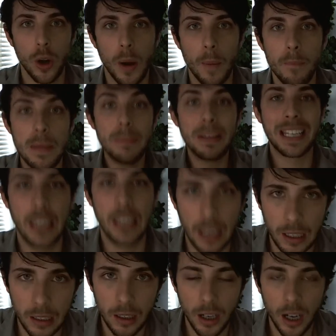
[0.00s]

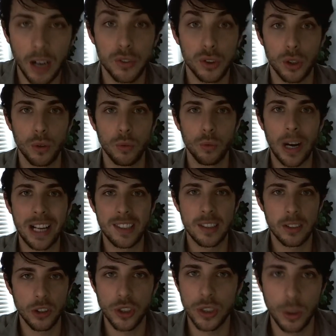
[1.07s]
mimicking of certain rights
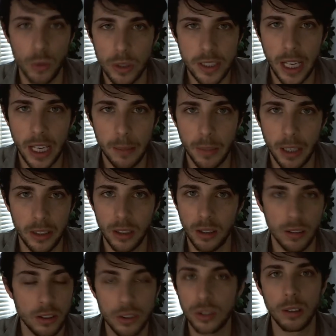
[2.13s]
that are still retained by the
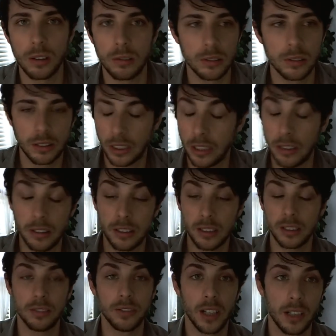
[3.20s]
owner. So
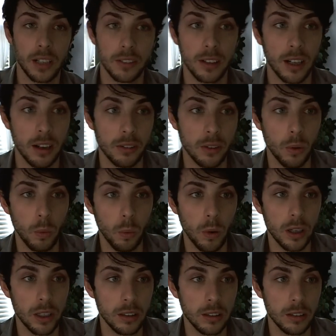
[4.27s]
seriously, Fiverr, I don't know
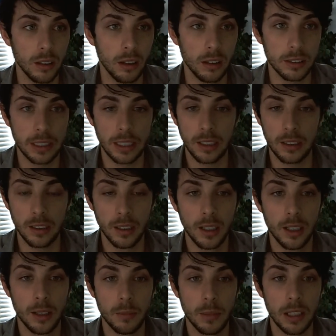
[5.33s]
what y'all did,
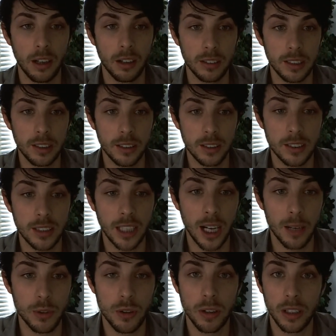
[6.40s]
but y'all need to
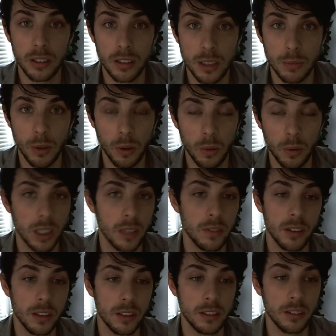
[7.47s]
stop drinking or smoking,
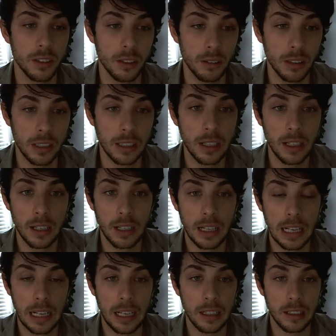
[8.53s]
whatever it is you're doing,
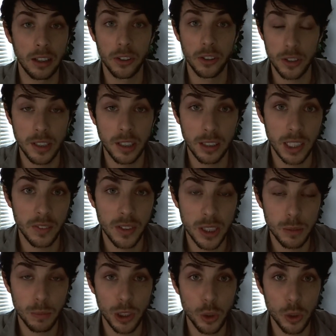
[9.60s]
and understand the
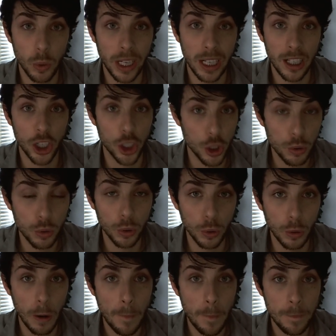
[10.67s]
difference between a
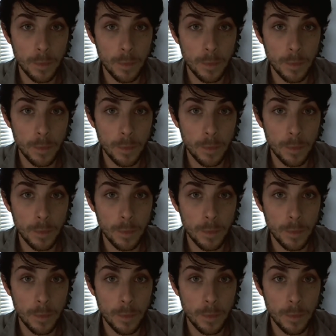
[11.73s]
true